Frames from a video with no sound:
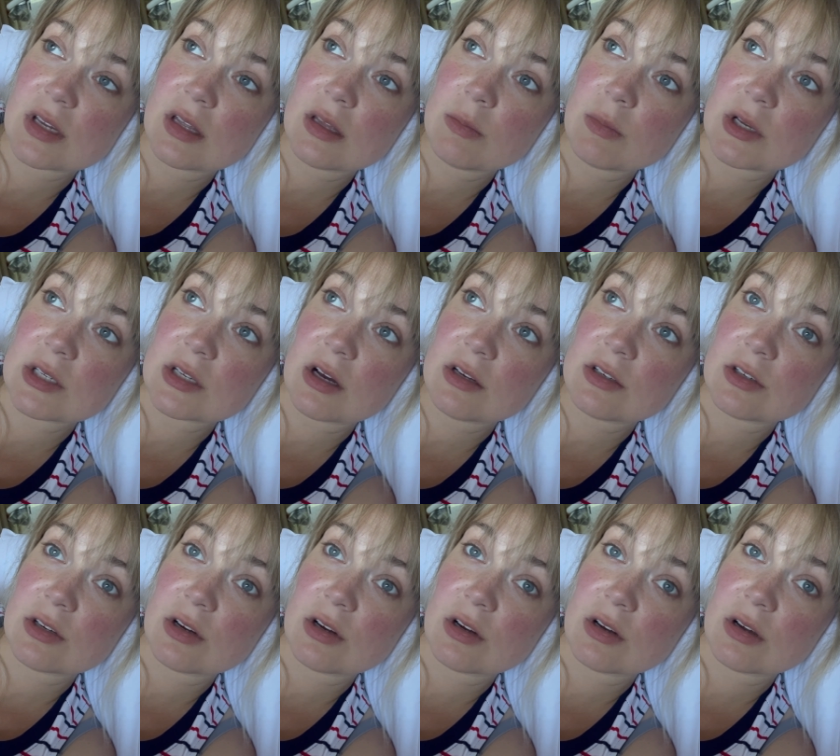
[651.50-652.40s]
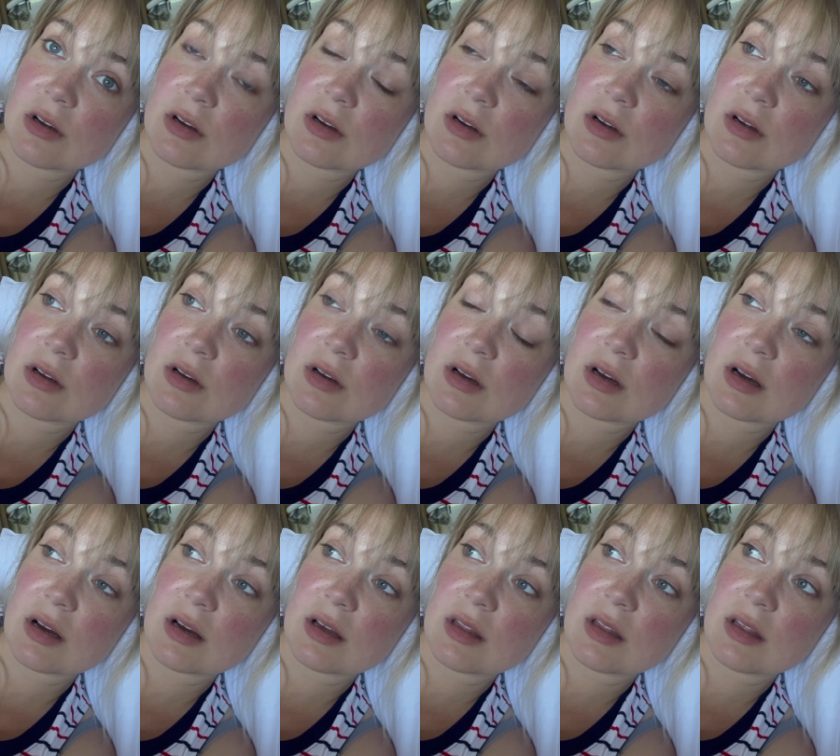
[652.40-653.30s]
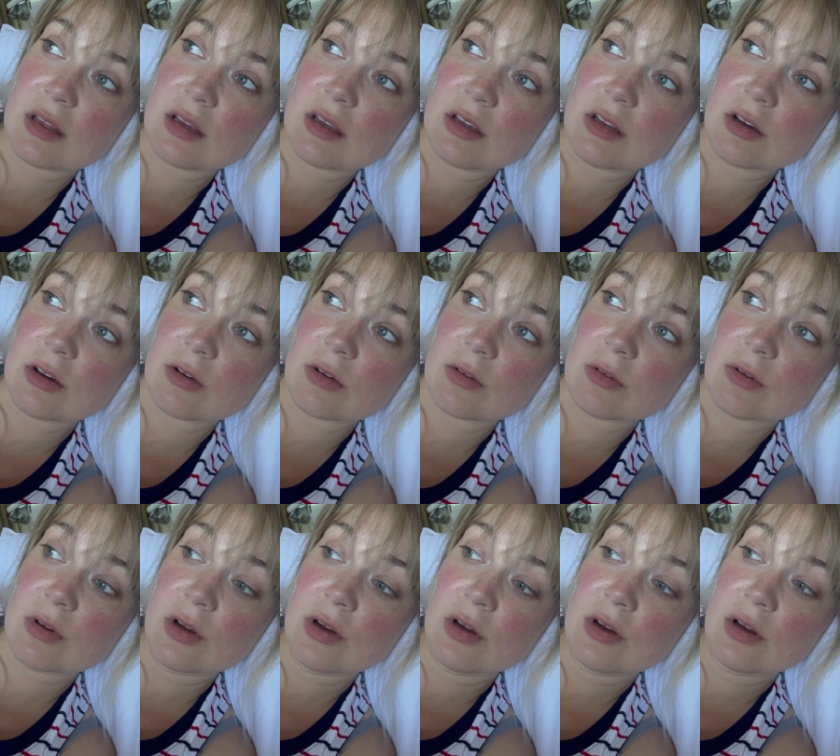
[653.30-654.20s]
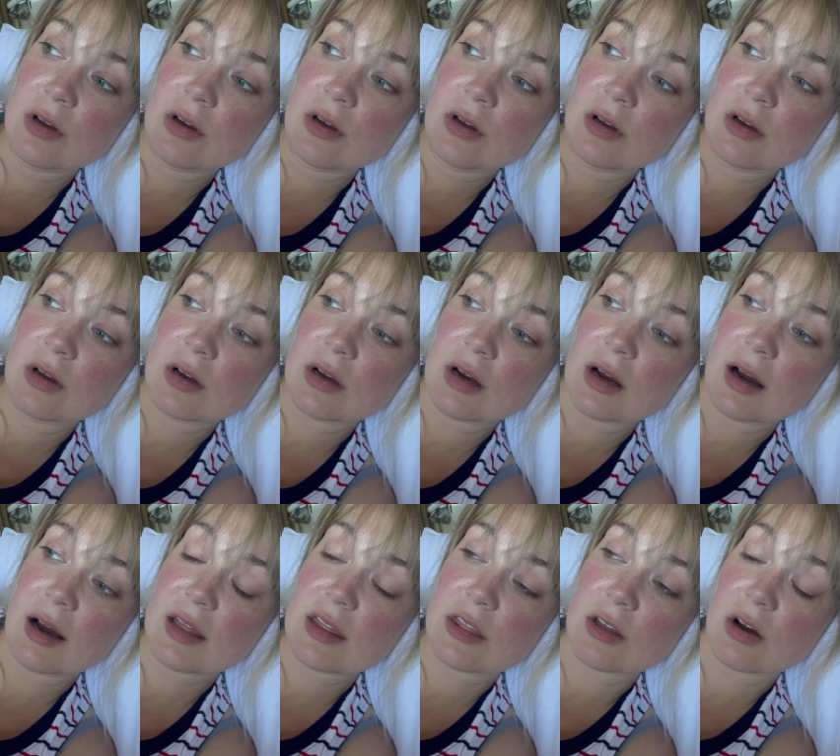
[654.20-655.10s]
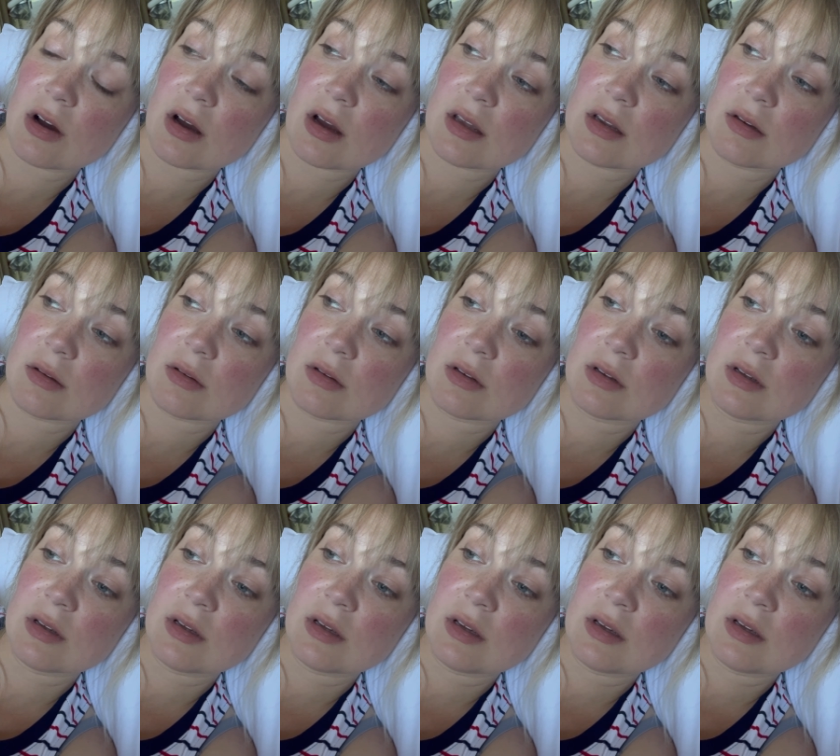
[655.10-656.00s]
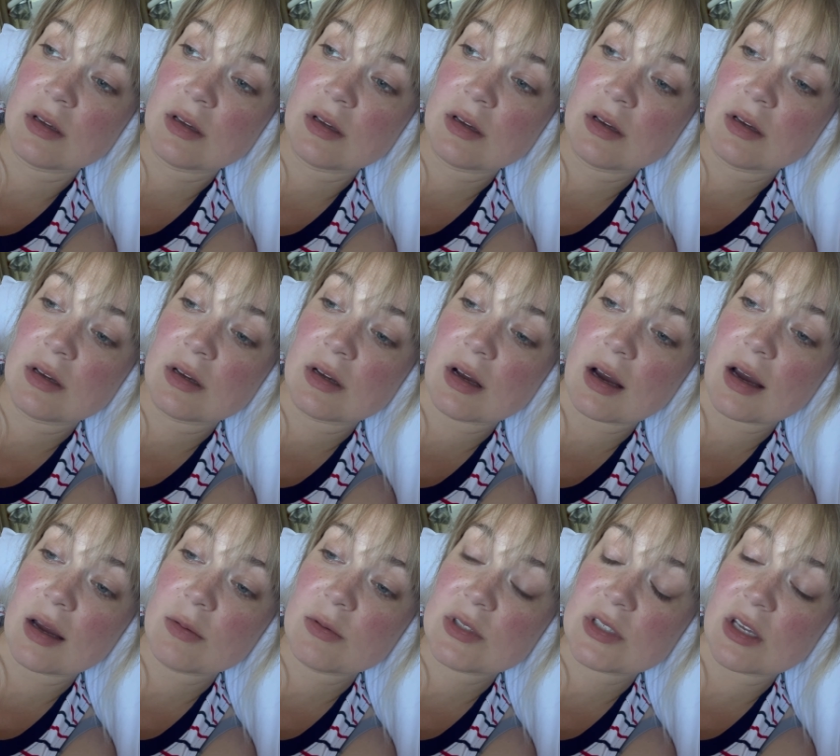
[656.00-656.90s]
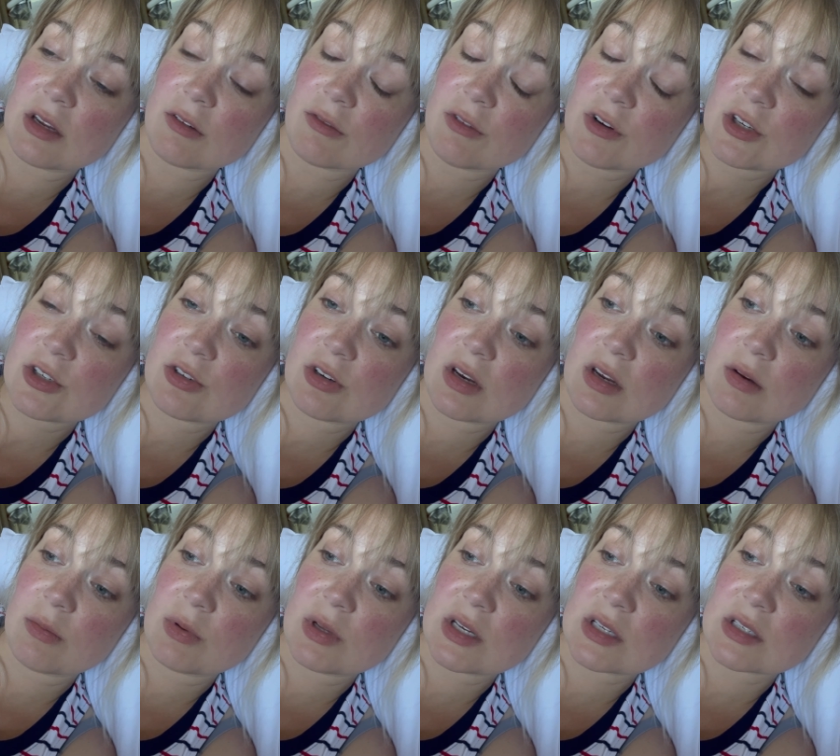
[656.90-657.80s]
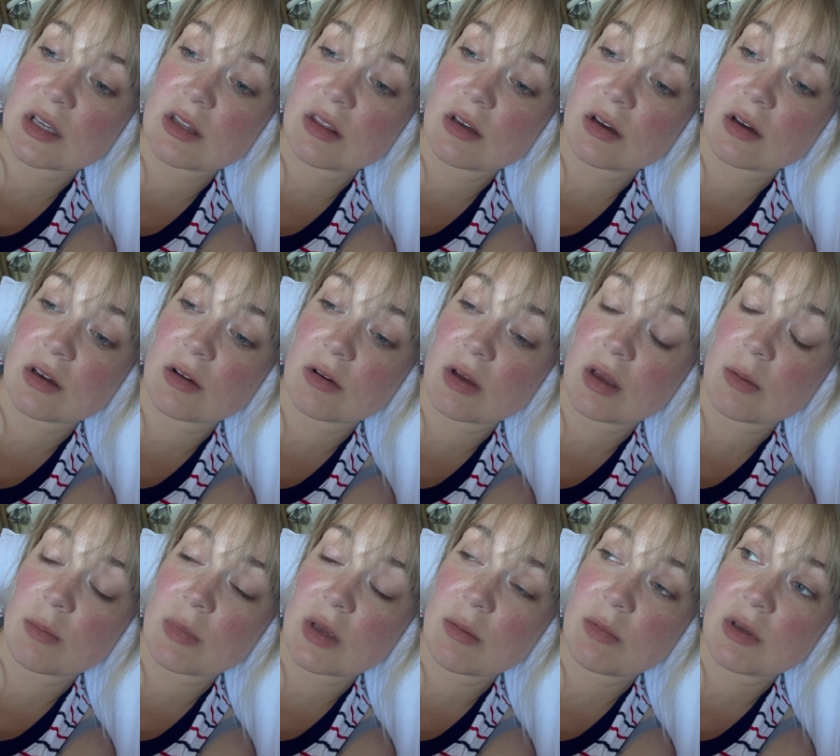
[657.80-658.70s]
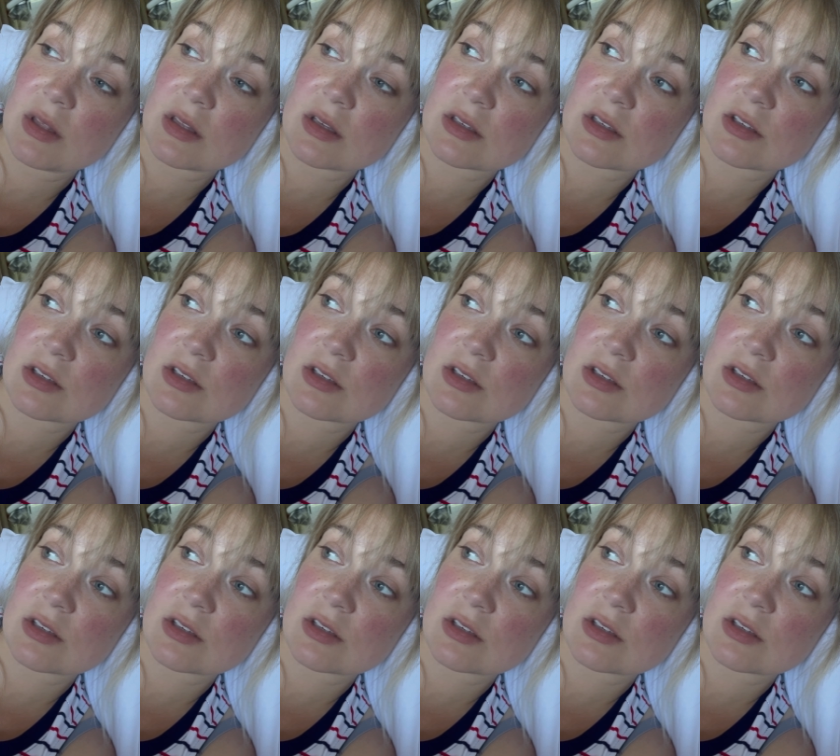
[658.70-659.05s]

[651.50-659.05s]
telling my doctor, you know, I thought I was getting frustrated because I thought, okay, maybe this